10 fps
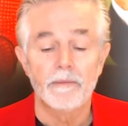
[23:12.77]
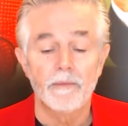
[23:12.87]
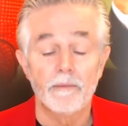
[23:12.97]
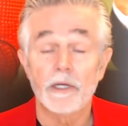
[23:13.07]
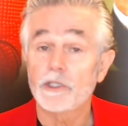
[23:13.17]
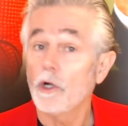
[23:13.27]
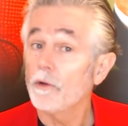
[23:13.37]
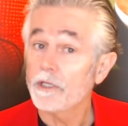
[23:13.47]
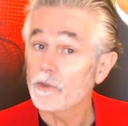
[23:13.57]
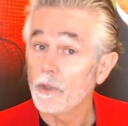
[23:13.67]
My song
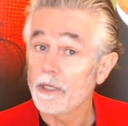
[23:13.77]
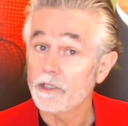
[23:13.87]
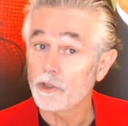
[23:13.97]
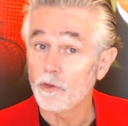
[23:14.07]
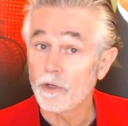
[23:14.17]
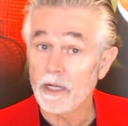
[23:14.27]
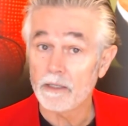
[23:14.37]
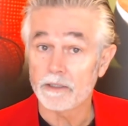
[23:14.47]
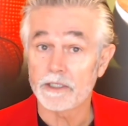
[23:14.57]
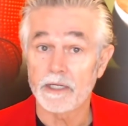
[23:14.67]
this week is True
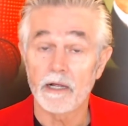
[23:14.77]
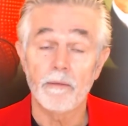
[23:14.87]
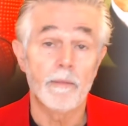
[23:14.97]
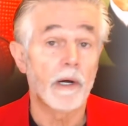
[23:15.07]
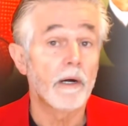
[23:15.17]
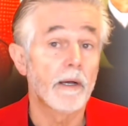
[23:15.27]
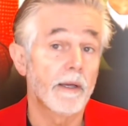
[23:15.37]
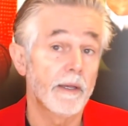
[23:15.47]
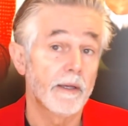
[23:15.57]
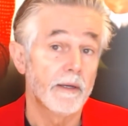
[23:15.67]
Colors, sung
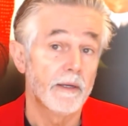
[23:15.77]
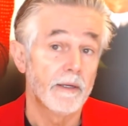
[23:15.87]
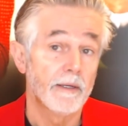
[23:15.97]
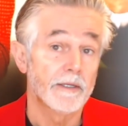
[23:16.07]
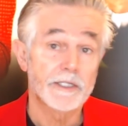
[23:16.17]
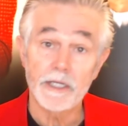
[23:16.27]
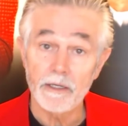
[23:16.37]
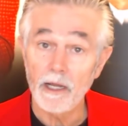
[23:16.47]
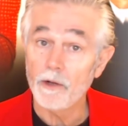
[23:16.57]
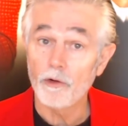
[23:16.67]
by
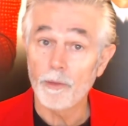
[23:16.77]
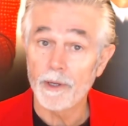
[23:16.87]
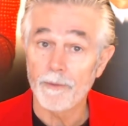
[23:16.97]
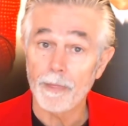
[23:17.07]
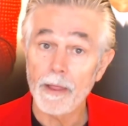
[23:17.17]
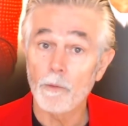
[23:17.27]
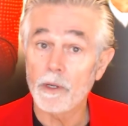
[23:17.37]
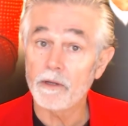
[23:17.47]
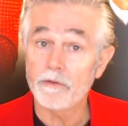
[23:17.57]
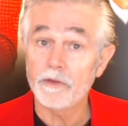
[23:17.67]
Cyndi Lauper. And
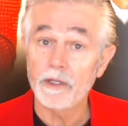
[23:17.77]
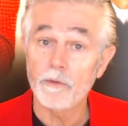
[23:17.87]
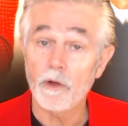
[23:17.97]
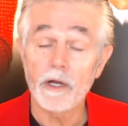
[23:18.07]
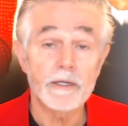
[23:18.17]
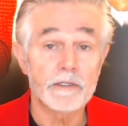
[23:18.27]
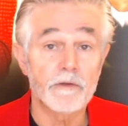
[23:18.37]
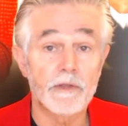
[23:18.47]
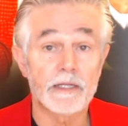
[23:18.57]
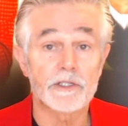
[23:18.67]
one of the writers of
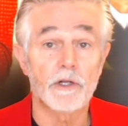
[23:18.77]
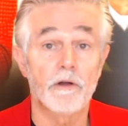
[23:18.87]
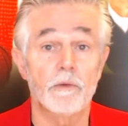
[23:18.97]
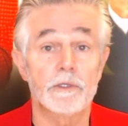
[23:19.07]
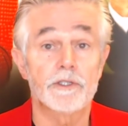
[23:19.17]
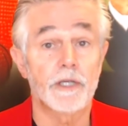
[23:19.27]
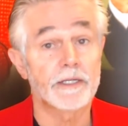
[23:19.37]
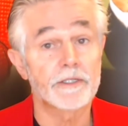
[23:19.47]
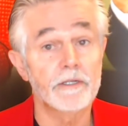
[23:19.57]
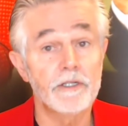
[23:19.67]
that song was
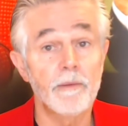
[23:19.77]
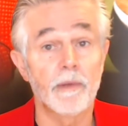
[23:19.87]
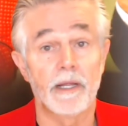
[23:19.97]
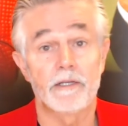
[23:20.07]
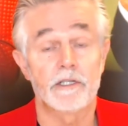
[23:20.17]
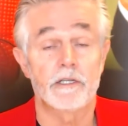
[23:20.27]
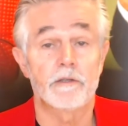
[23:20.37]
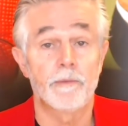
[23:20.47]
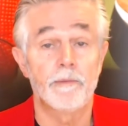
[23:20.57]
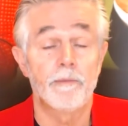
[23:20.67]
Justin Timberlake, just as
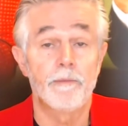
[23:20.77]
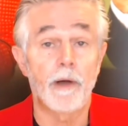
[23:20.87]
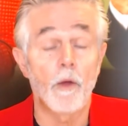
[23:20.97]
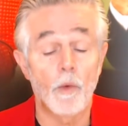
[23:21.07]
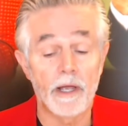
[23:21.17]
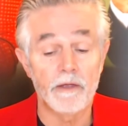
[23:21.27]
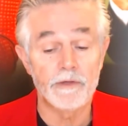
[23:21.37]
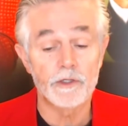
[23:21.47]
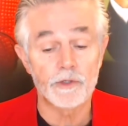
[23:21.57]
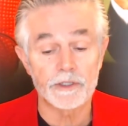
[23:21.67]
by way of
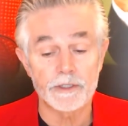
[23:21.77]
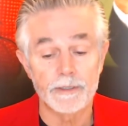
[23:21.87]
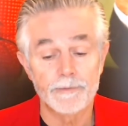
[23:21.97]
interest.